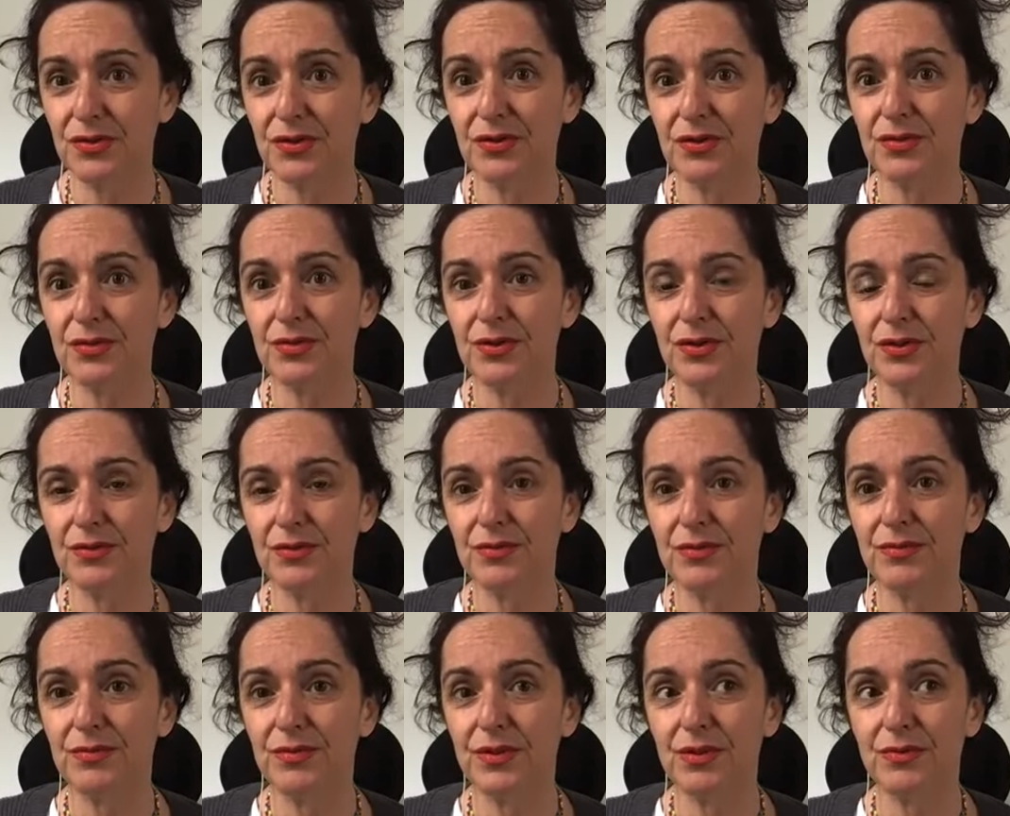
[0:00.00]

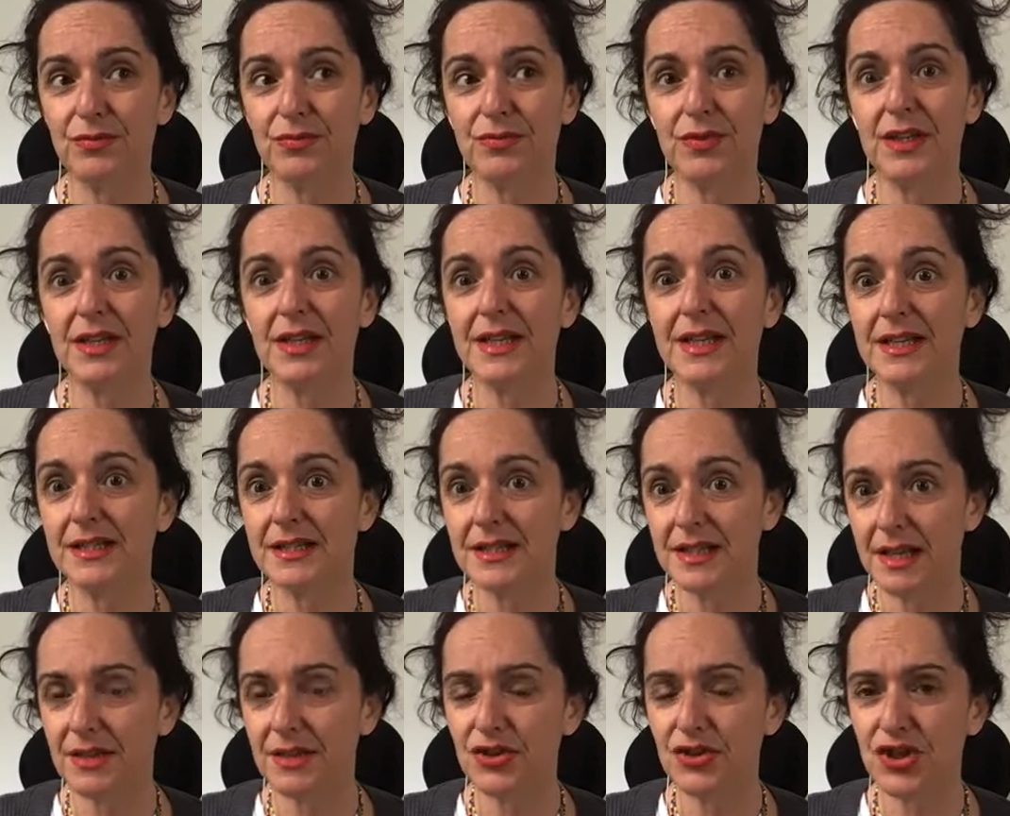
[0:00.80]
You're really
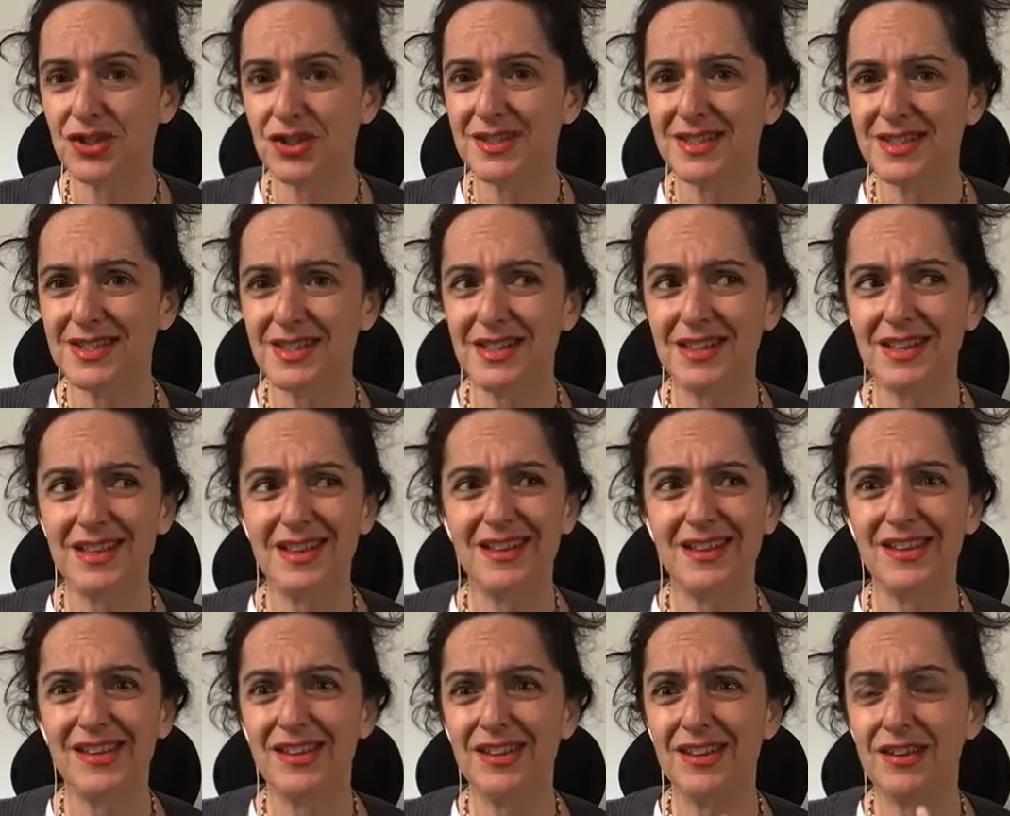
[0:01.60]
attention
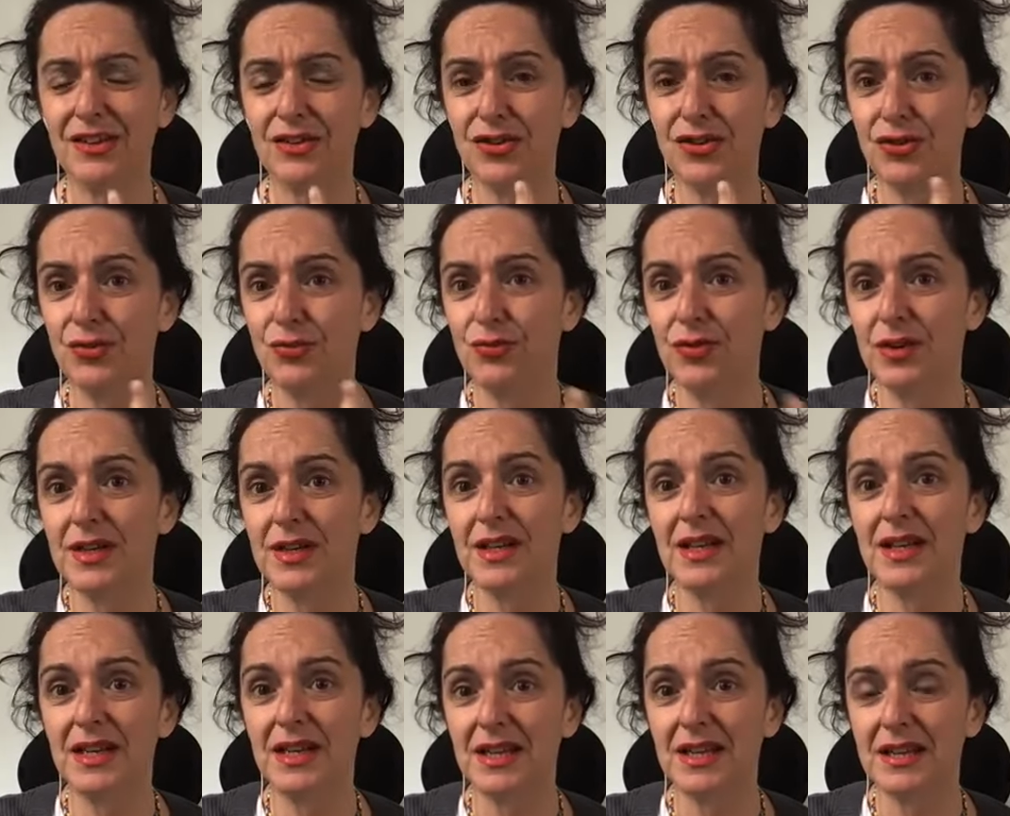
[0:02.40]
seeking. You
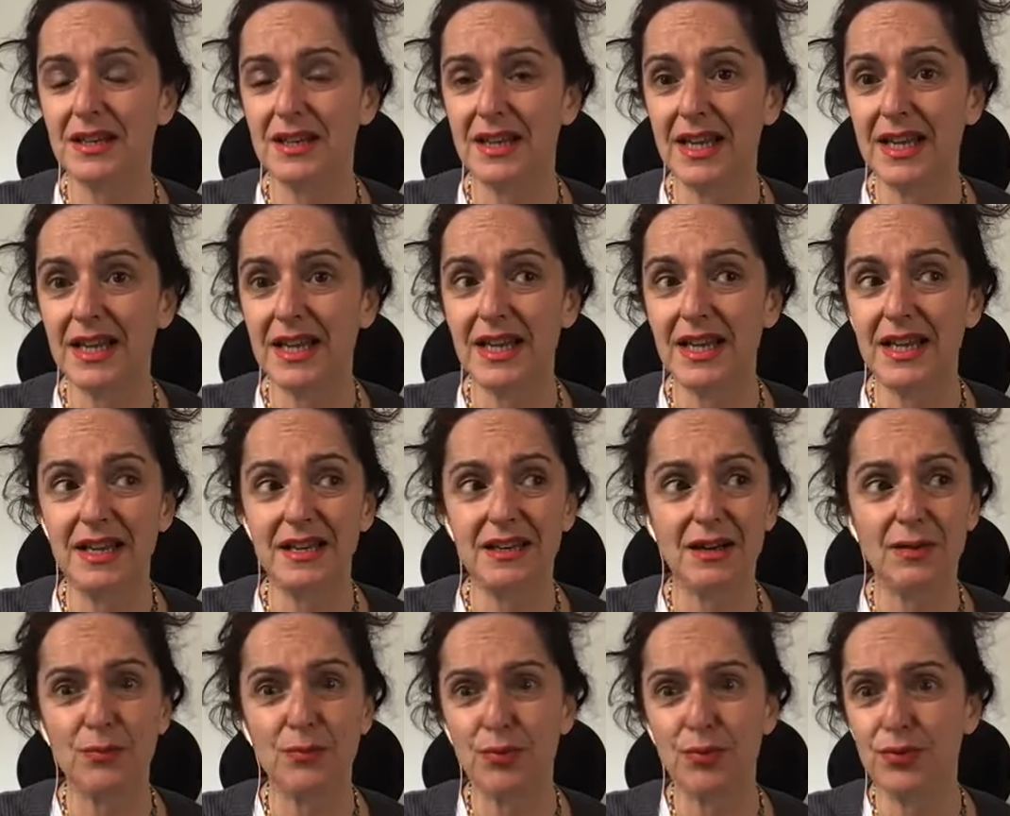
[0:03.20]
really
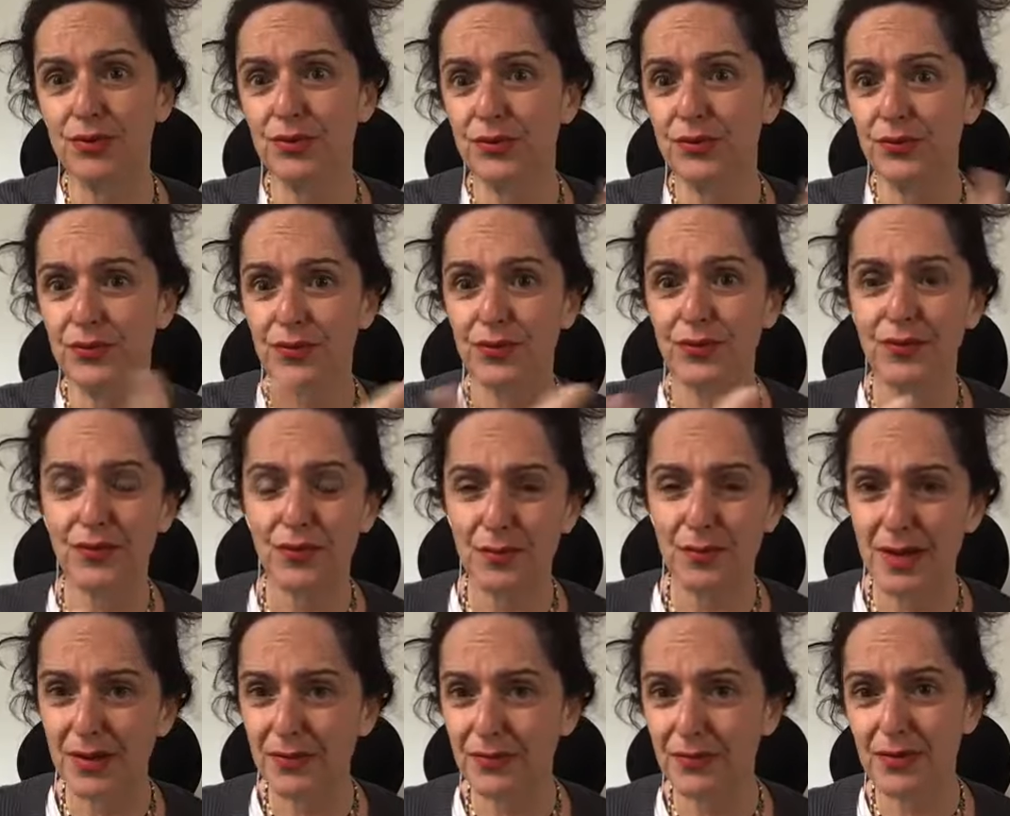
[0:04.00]
need approval
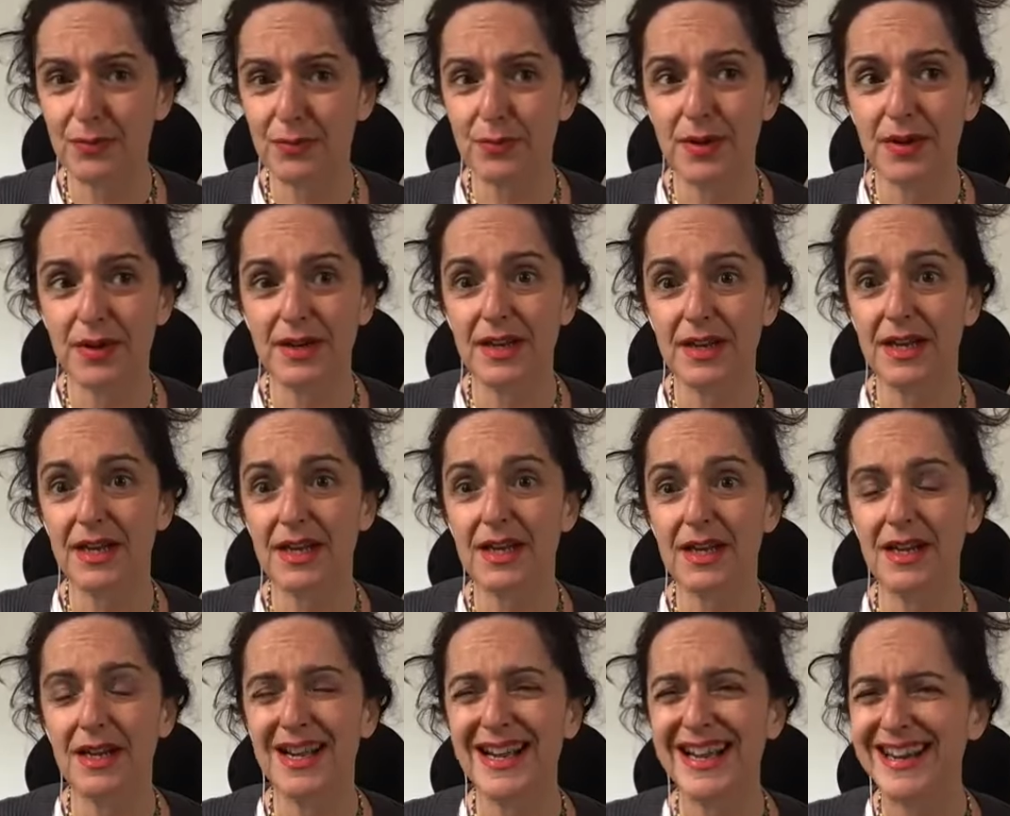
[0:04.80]
from
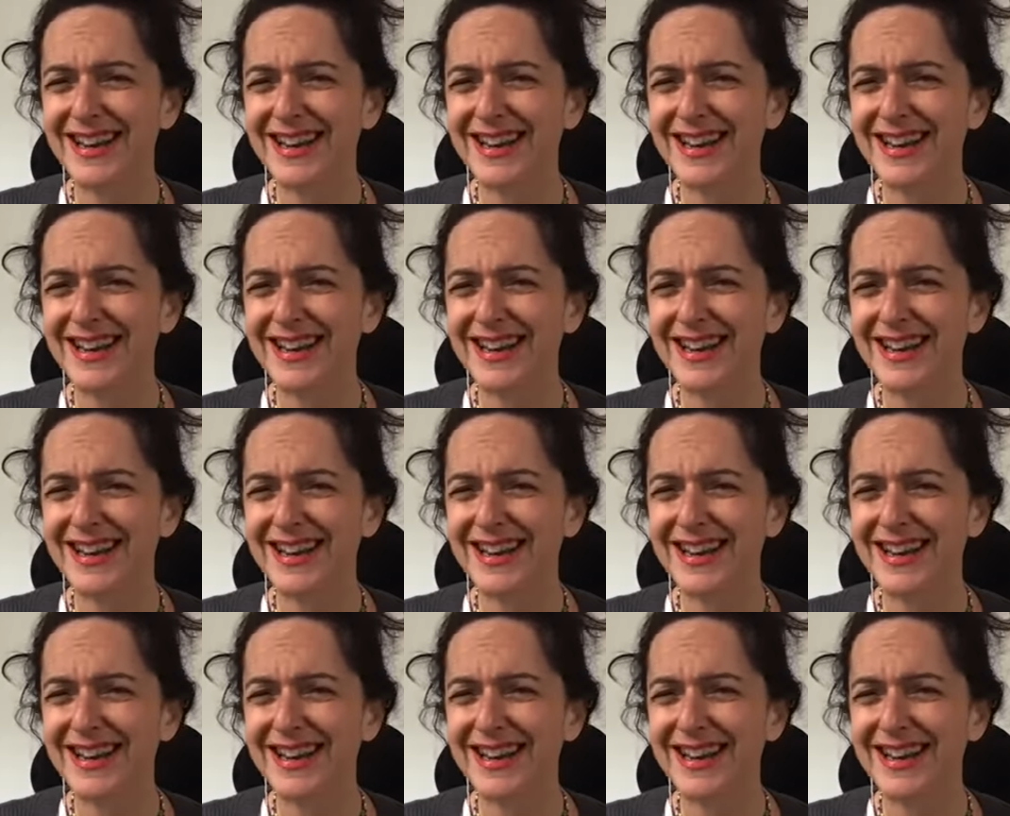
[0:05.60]
everybody.